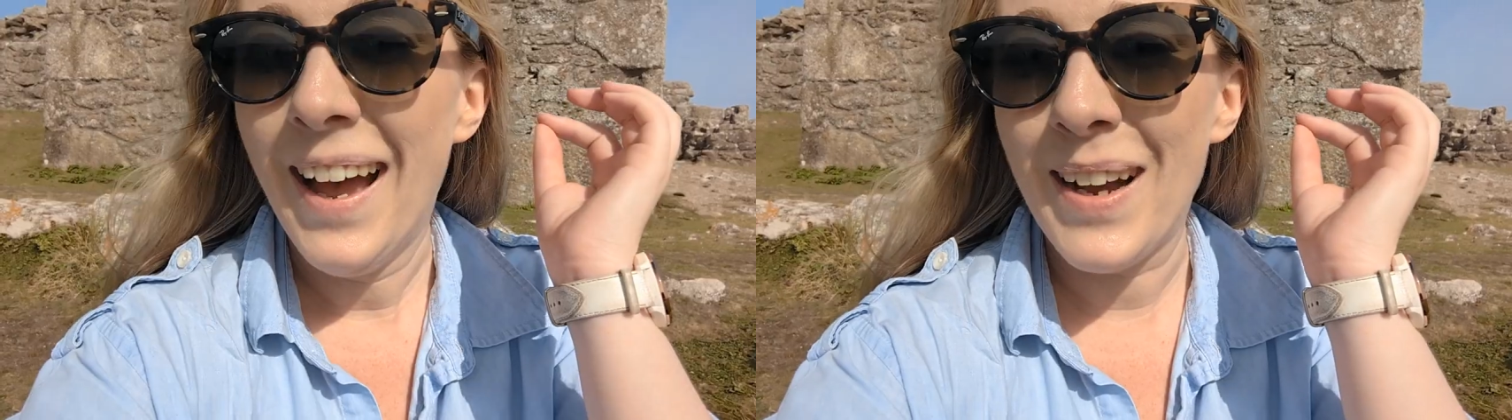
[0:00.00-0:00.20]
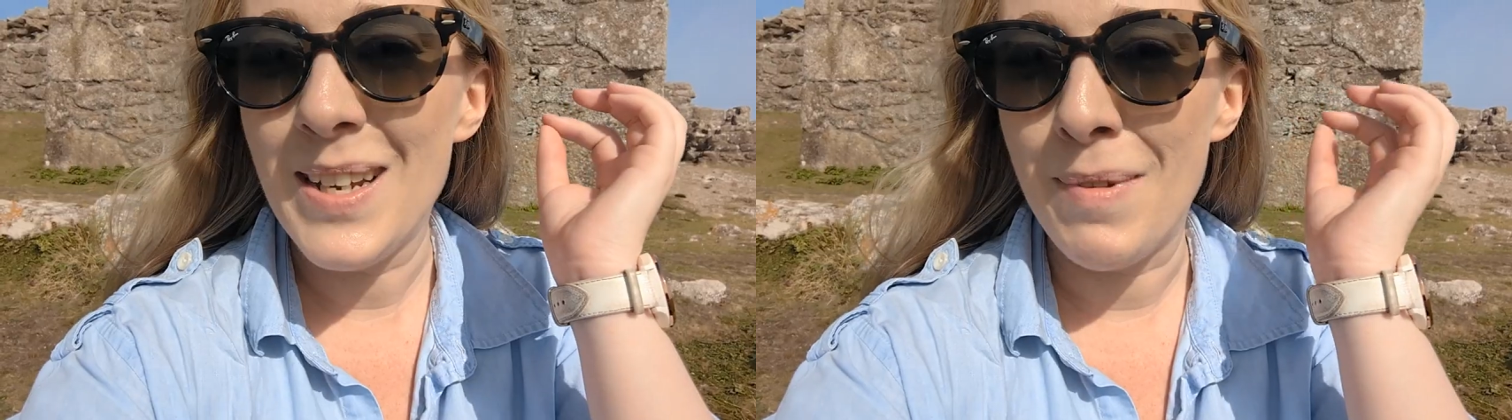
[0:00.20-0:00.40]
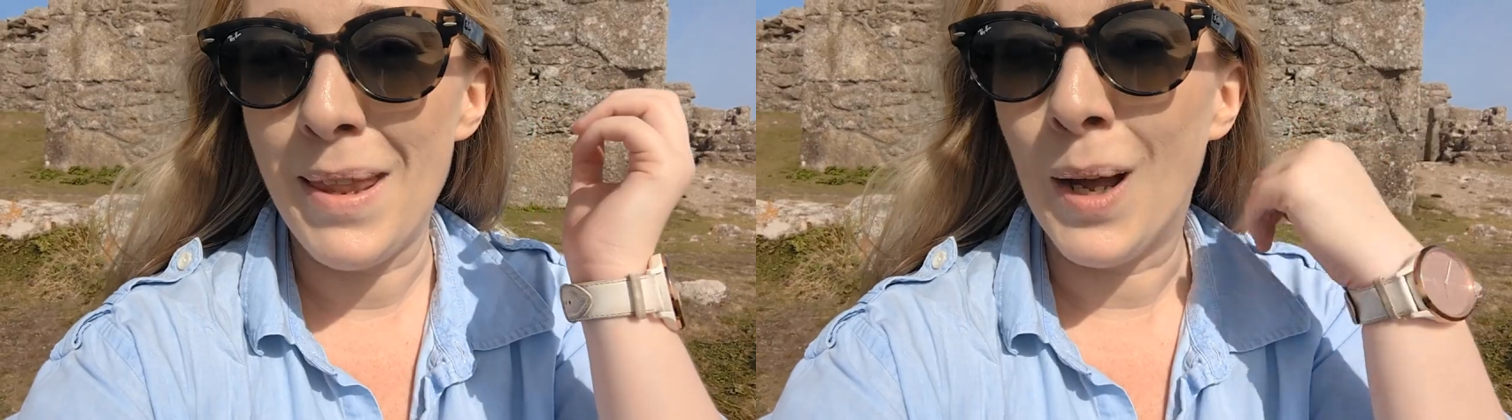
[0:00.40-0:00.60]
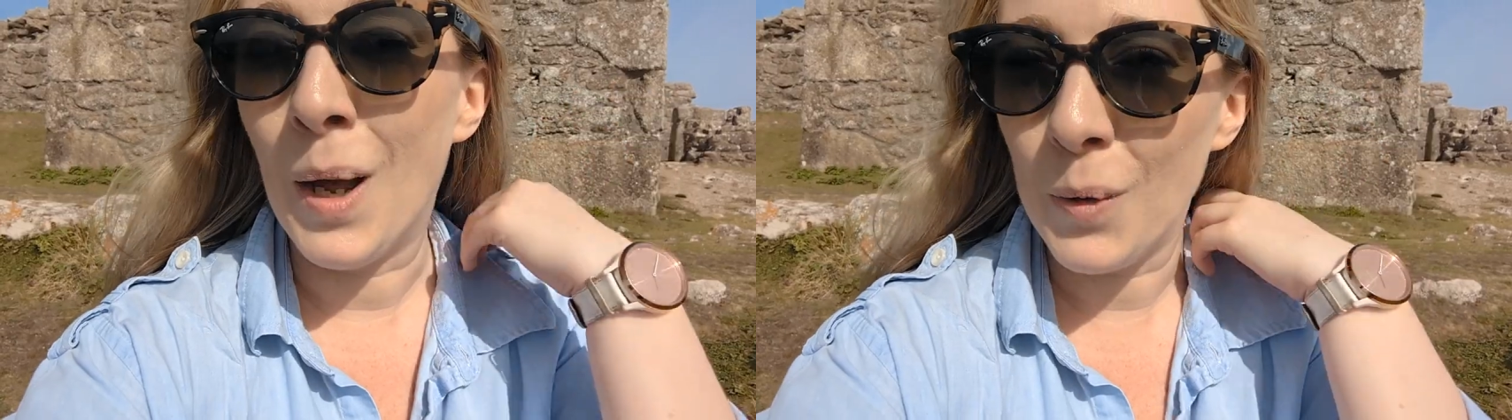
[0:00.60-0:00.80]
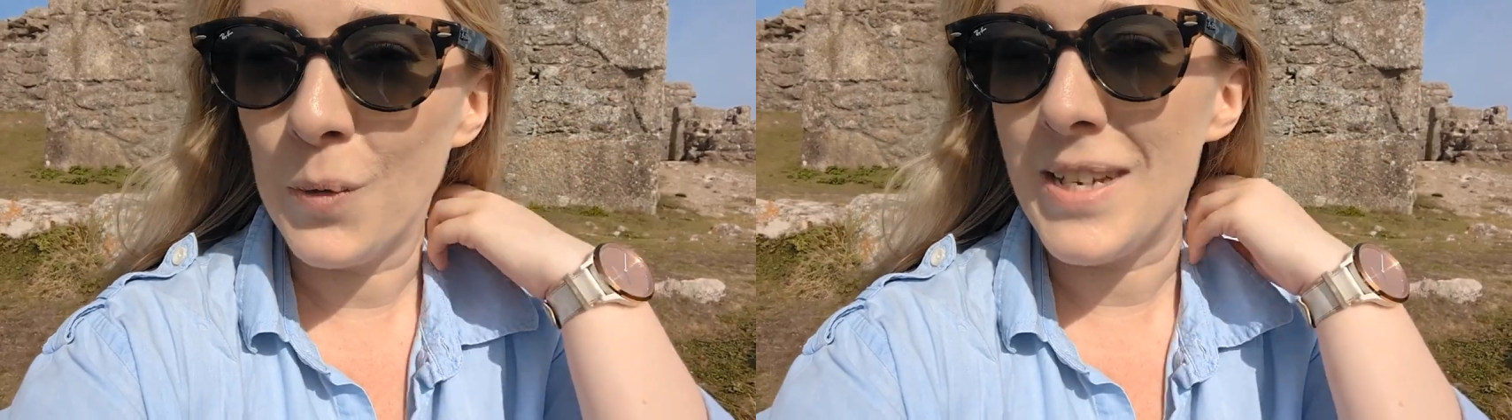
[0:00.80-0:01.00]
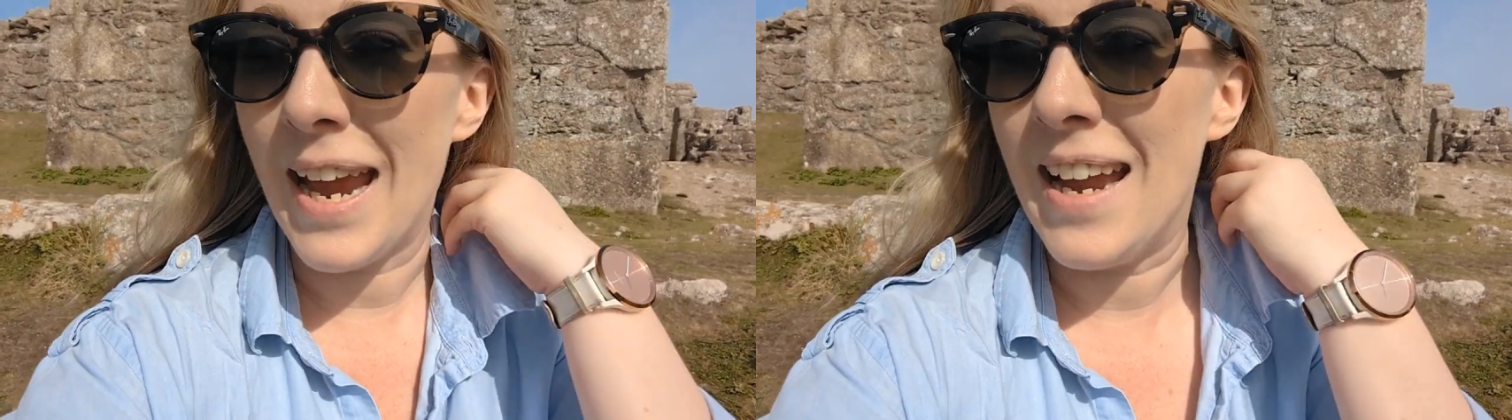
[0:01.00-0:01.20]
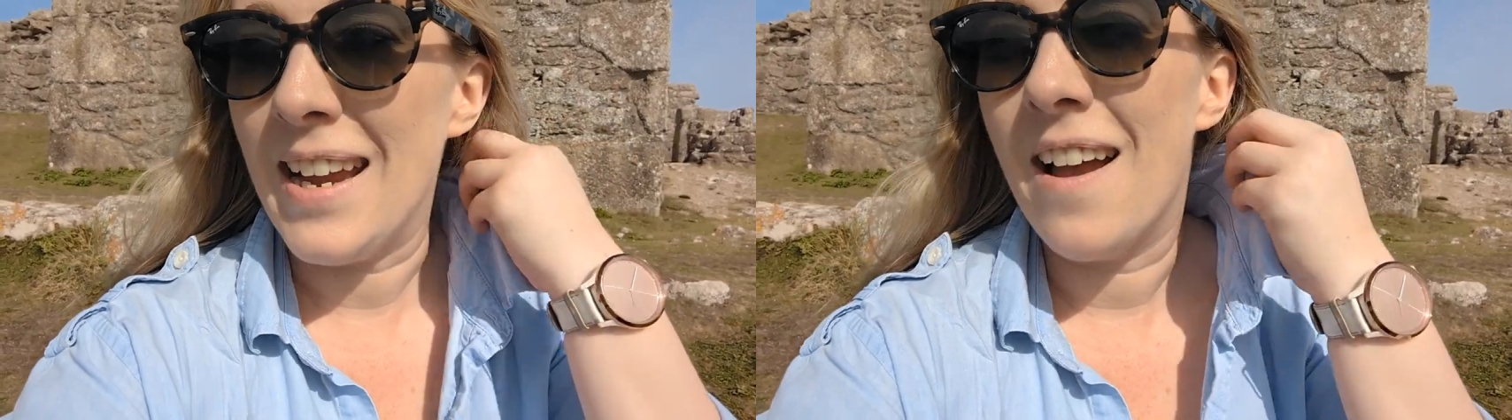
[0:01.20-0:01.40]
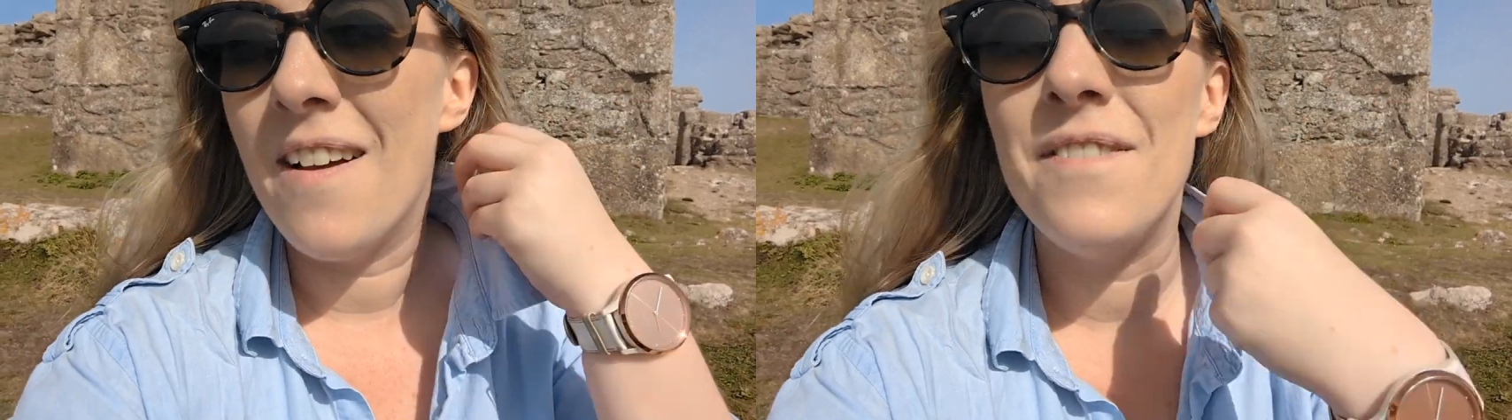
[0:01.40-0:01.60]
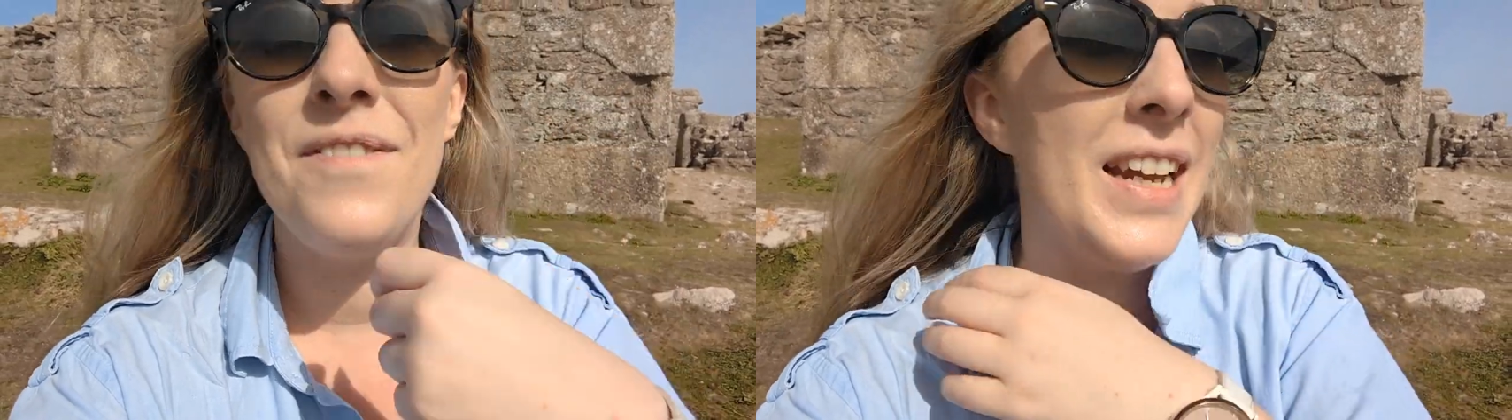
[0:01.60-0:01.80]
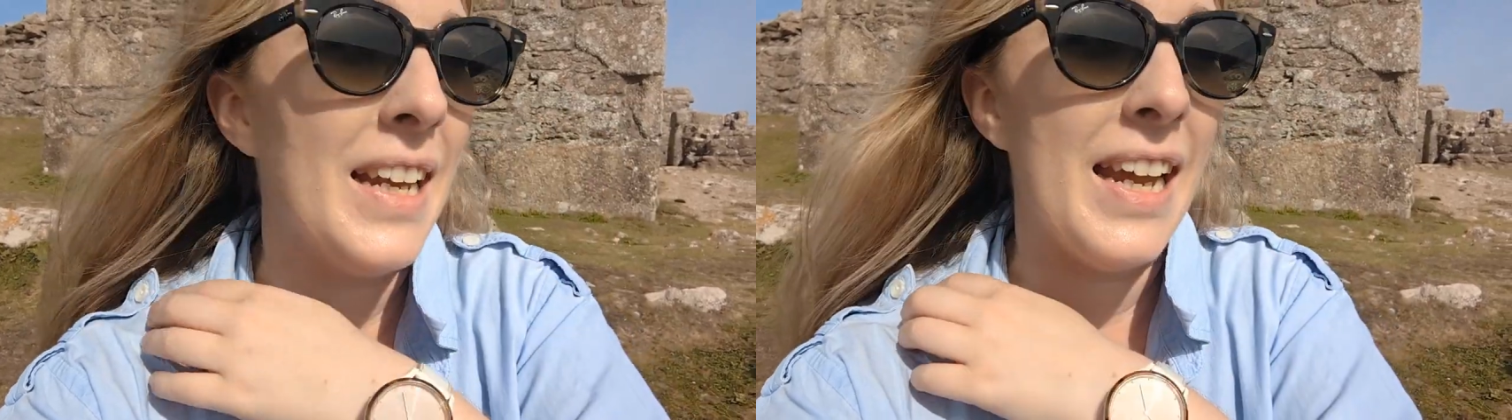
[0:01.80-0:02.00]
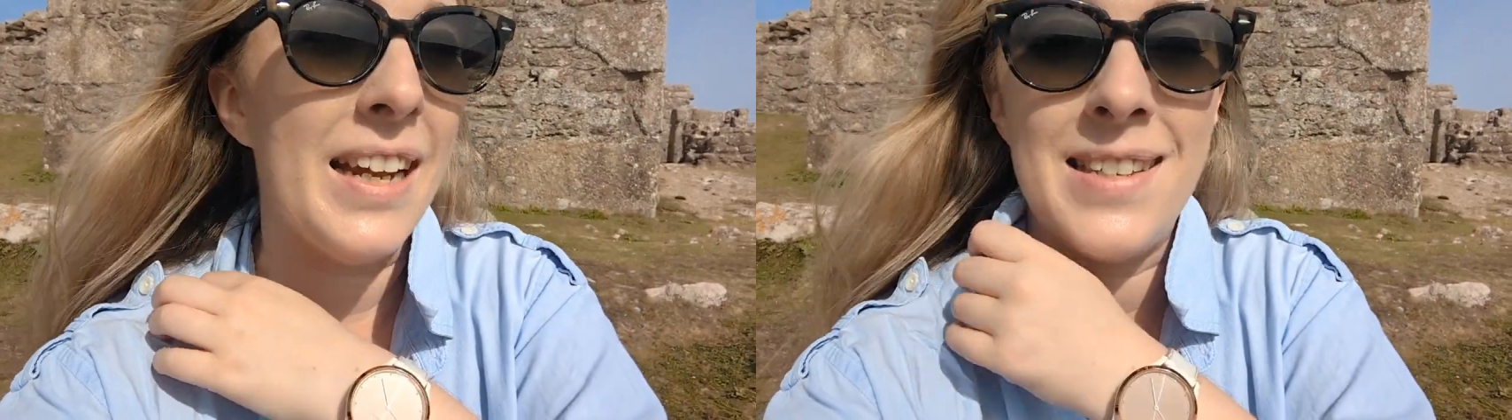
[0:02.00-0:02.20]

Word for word: I spent the whole day feeling